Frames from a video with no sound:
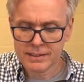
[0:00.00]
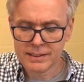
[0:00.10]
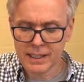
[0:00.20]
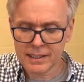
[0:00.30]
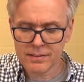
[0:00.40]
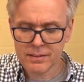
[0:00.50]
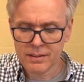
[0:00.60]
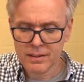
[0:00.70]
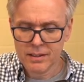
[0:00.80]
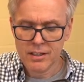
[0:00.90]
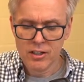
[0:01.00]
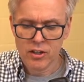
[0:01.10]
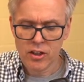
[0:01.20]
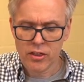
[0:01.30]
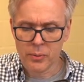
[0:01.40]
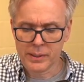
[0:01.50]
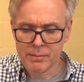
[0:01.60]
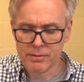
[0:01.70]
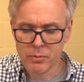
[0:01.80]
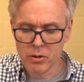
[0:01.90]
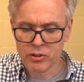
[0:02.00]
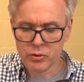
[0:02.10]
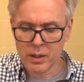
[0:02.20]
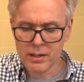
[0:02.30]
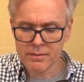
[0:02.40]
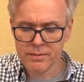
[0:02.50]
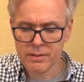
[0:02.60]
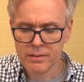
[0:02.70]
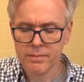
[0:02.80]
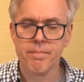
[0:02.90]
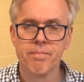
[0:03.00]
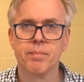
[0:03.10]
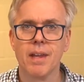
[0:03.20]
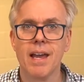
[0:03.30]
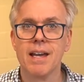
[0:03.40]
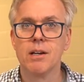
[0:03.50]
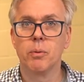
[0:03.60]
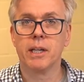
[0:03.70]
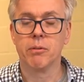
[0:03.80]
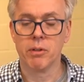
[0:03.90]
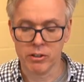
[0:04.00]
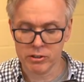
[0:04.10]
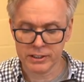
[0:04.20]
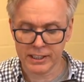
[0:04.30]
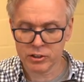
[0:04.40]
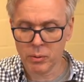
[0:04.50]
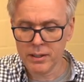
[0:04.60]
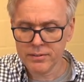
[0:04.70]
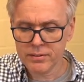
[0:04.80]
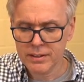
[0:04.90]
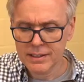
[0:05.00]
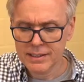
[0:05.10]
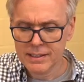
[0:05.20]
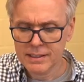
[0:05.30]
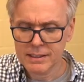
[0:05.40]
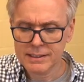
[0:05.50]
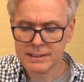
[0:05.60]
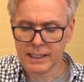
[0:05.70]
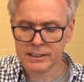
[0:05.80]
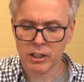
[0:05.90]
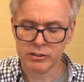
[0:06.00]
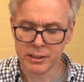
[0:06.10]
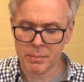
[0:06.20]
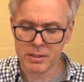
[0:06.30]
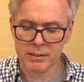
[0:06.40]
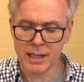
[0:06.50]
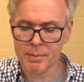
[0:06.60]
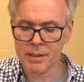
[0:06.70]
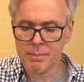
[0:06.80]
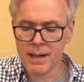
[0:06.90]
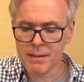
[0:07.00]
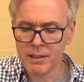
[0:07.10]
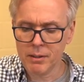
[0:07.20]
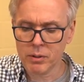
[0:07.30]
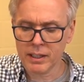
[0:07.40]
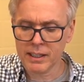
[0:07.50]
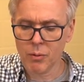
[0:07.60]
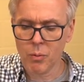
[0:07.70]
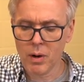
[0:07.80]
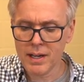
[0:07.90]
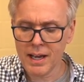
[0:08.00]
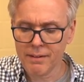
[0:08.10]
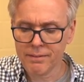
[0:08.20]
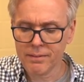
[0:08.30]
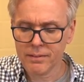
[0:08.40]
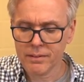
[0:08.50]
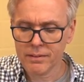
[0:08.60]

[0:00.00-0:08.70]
is 6. 3 times 4 is 12. We can reduce 6/12. 6 goes into both the top and the bottom, and we're going to get 1/2.